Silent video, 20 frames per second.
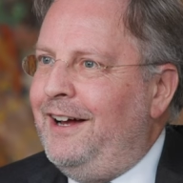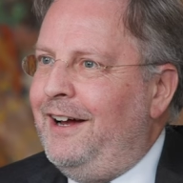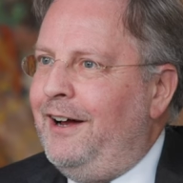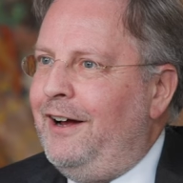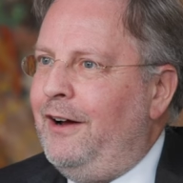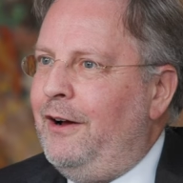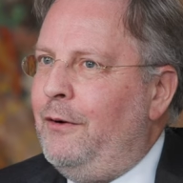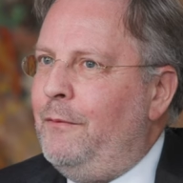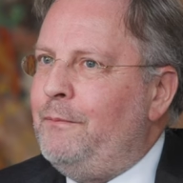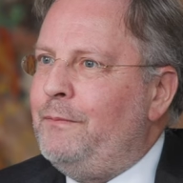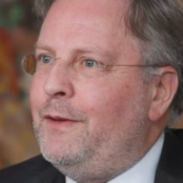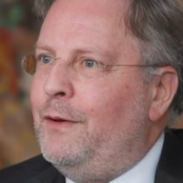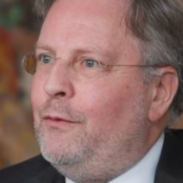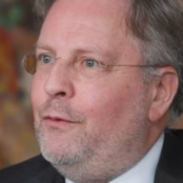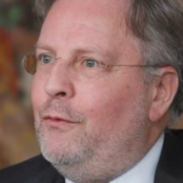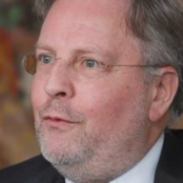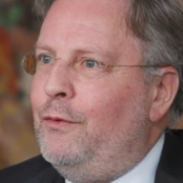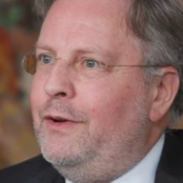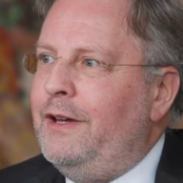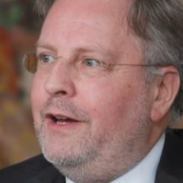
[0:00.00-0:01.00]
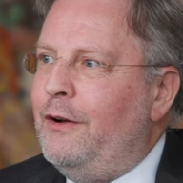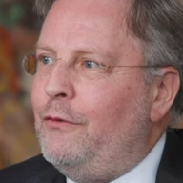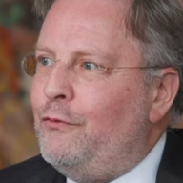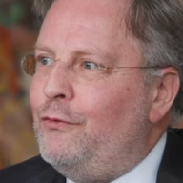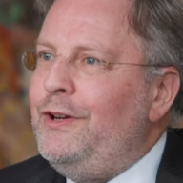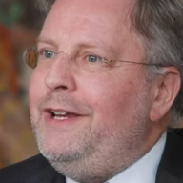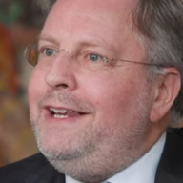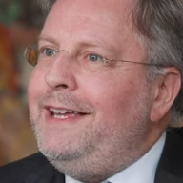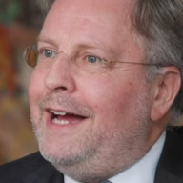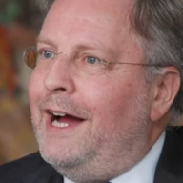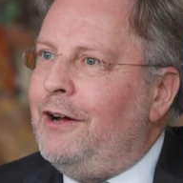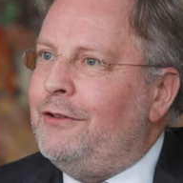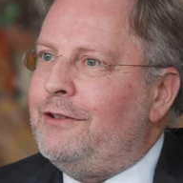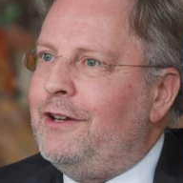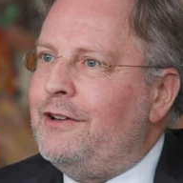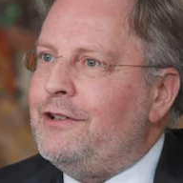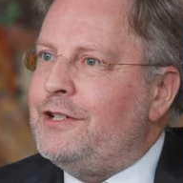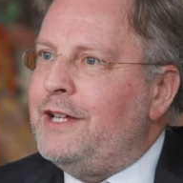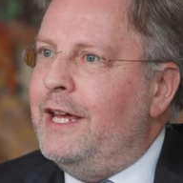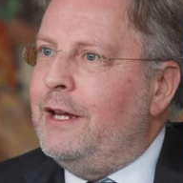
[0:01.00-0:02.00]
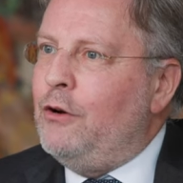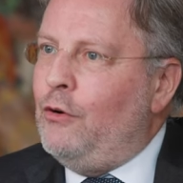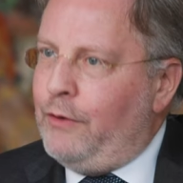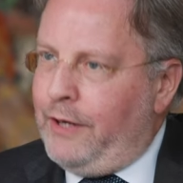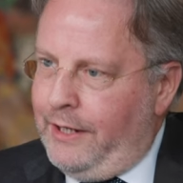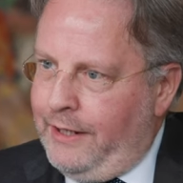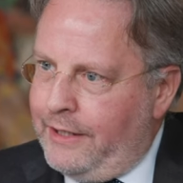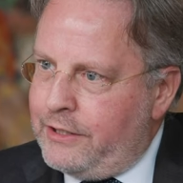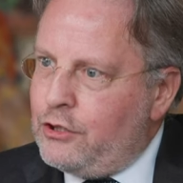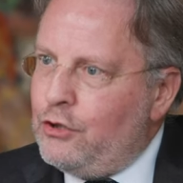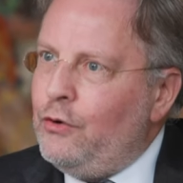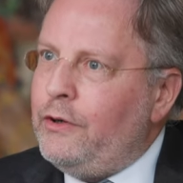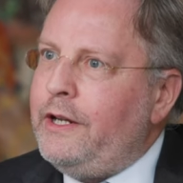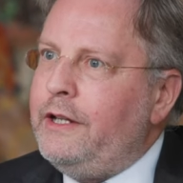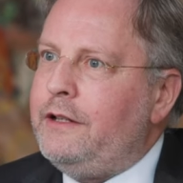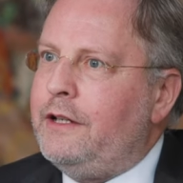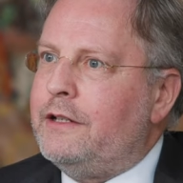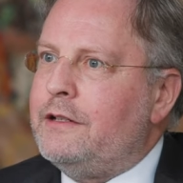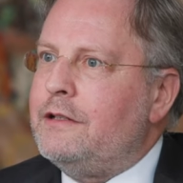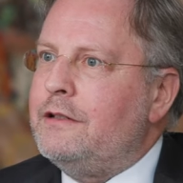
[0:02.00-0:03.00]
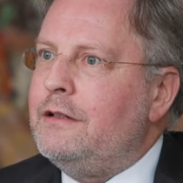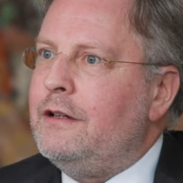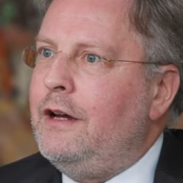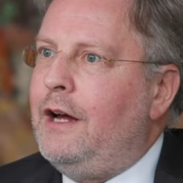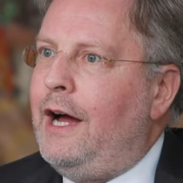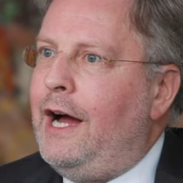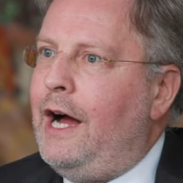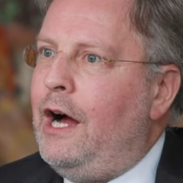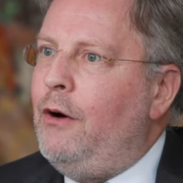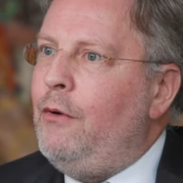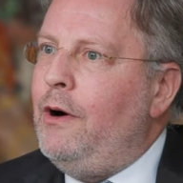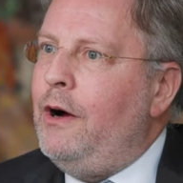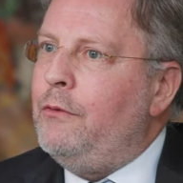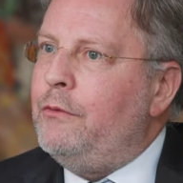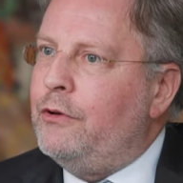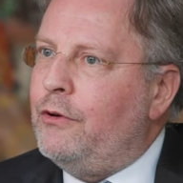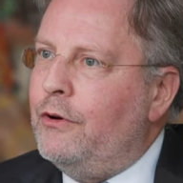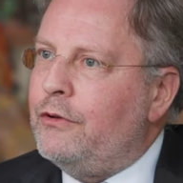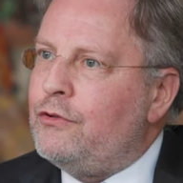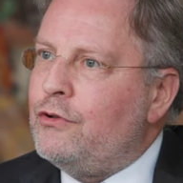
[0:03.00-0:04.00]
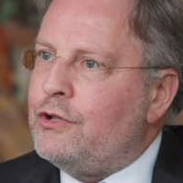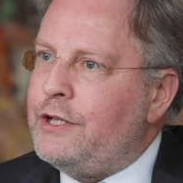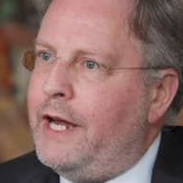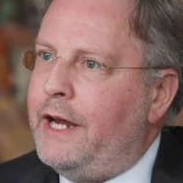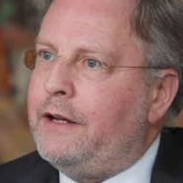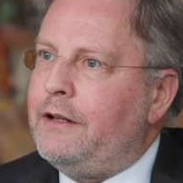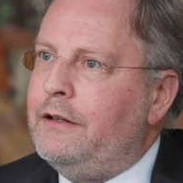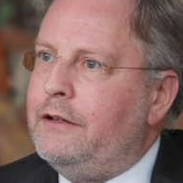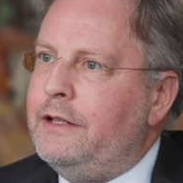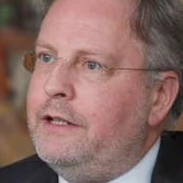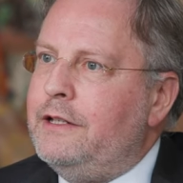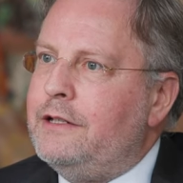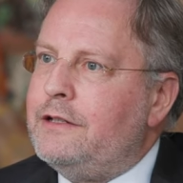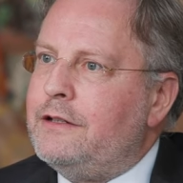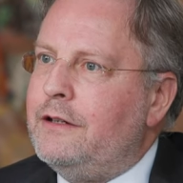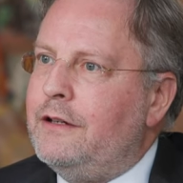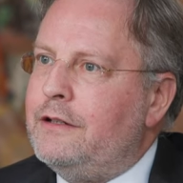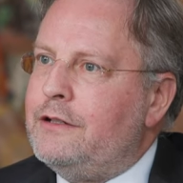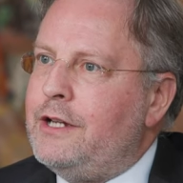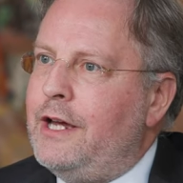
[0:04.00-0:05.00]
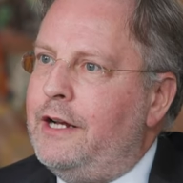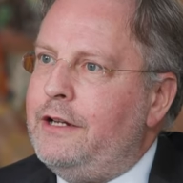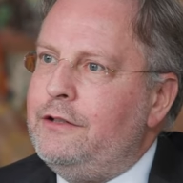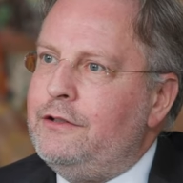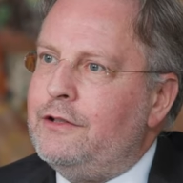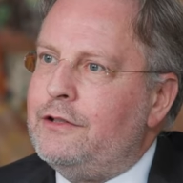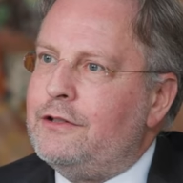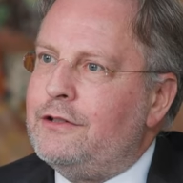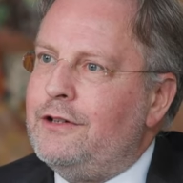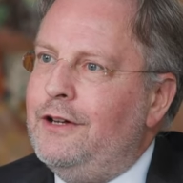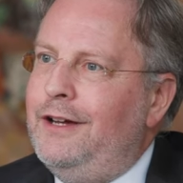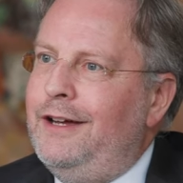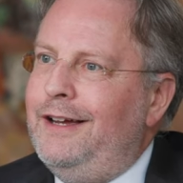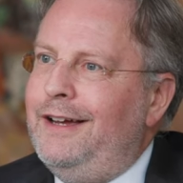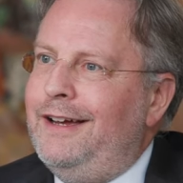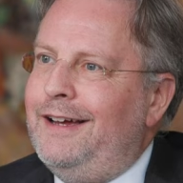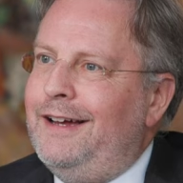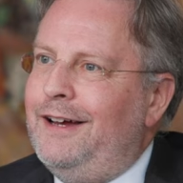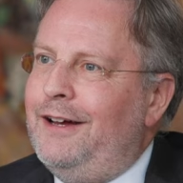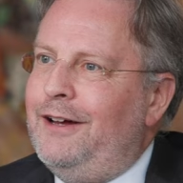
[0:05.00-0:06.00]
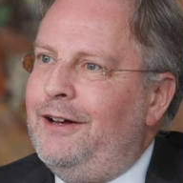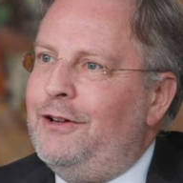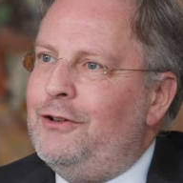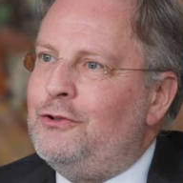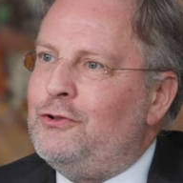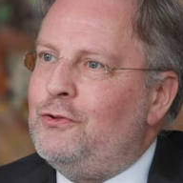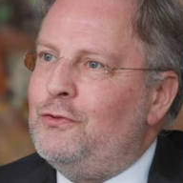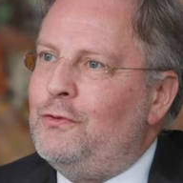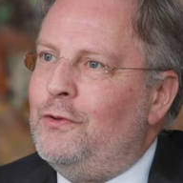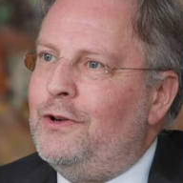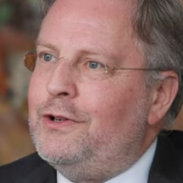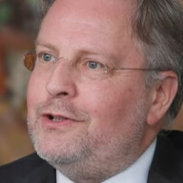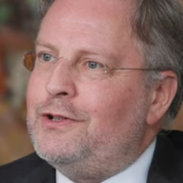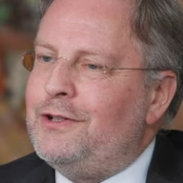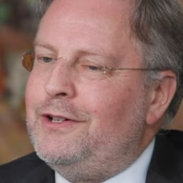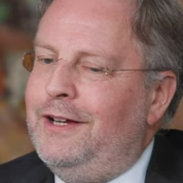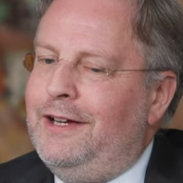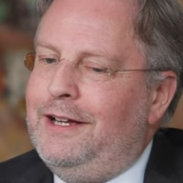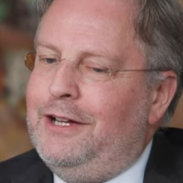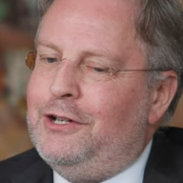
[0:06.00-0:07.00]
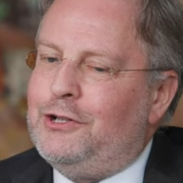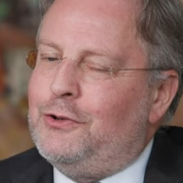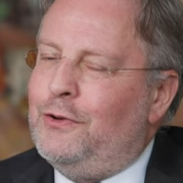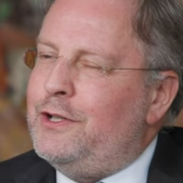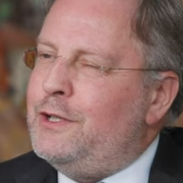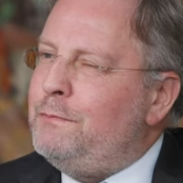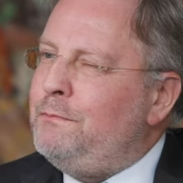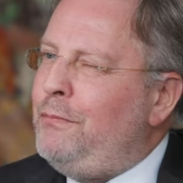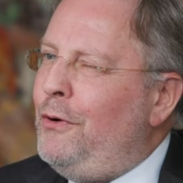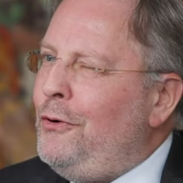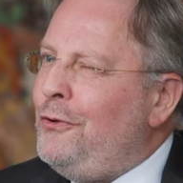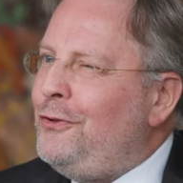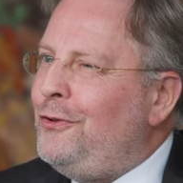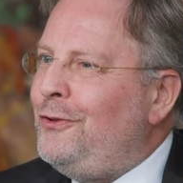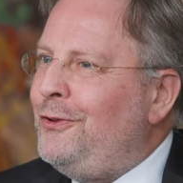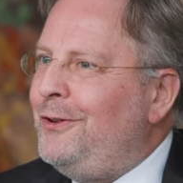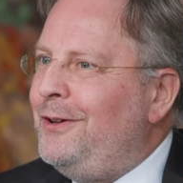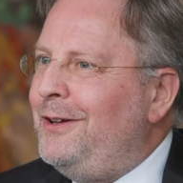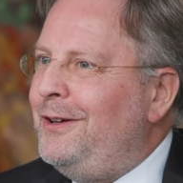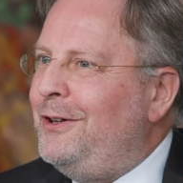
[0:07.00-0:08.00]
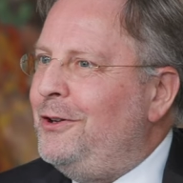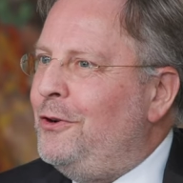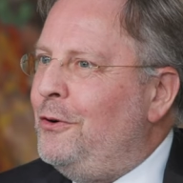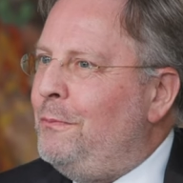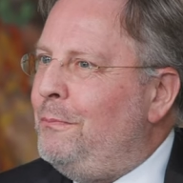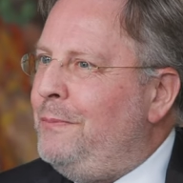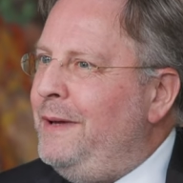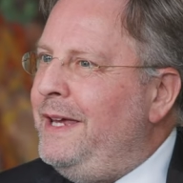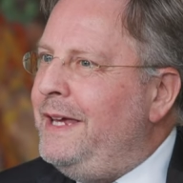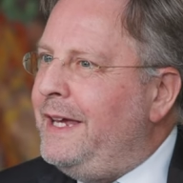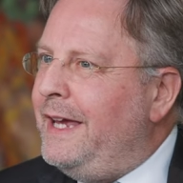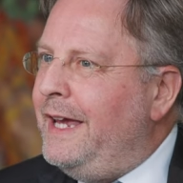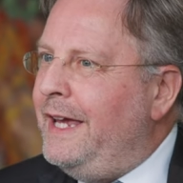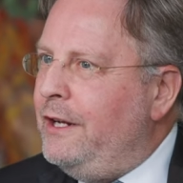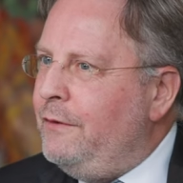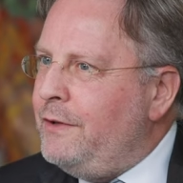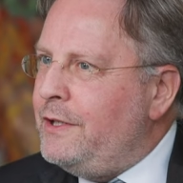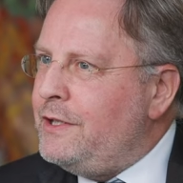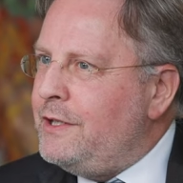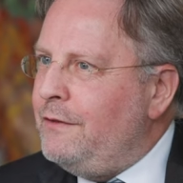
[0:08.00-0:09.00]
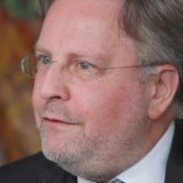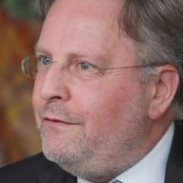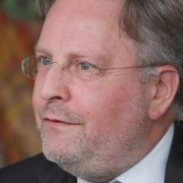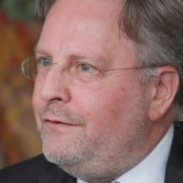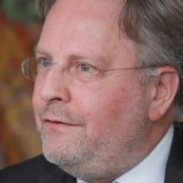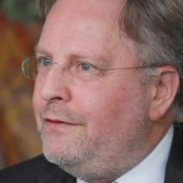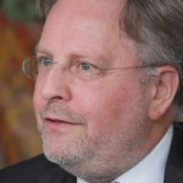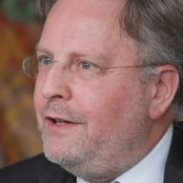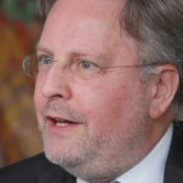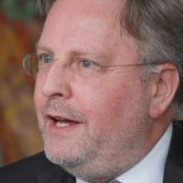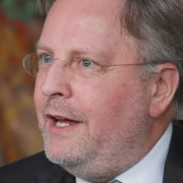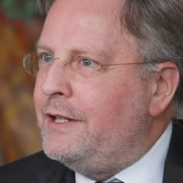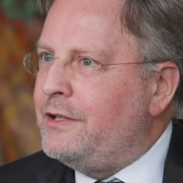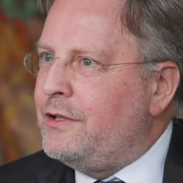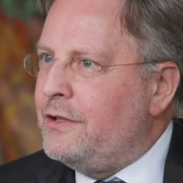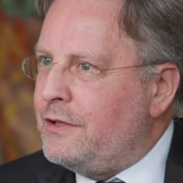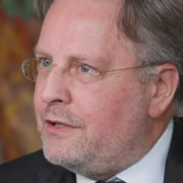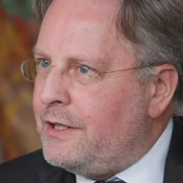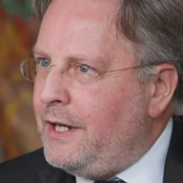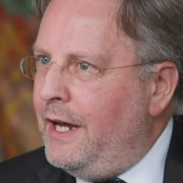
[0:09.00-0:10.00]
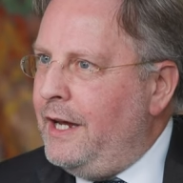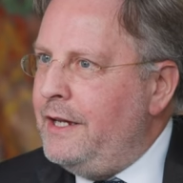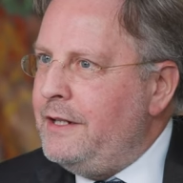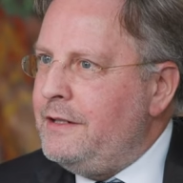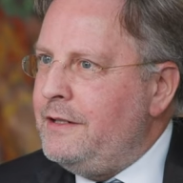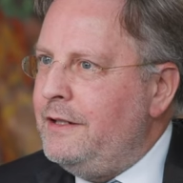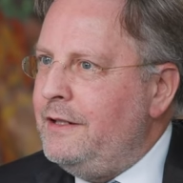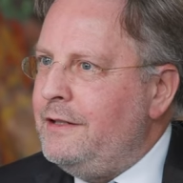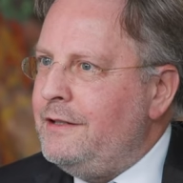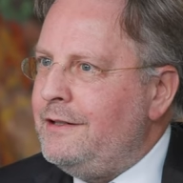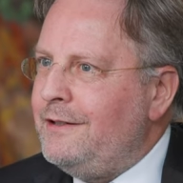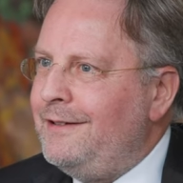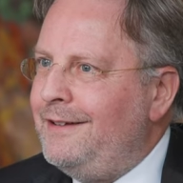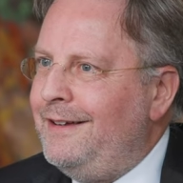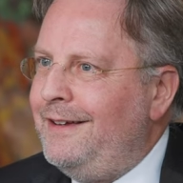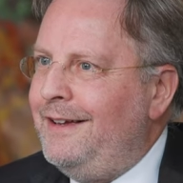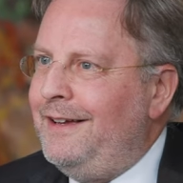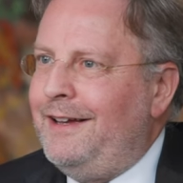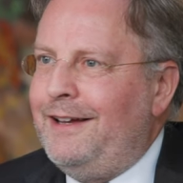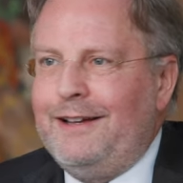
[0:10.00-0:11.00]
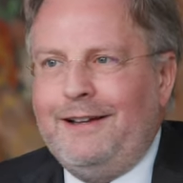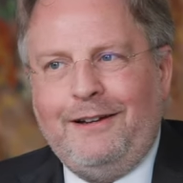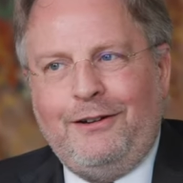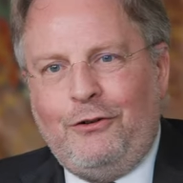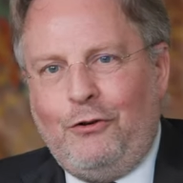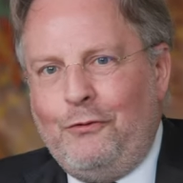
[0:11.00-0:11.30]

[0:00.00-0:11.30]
Mm-hmm. We are really out there saying, okay, let's look at this. How are we going to tackle these challenges mm-hmm. To us? So it's both, you know, being innovative right. as societies. Mm-hmm.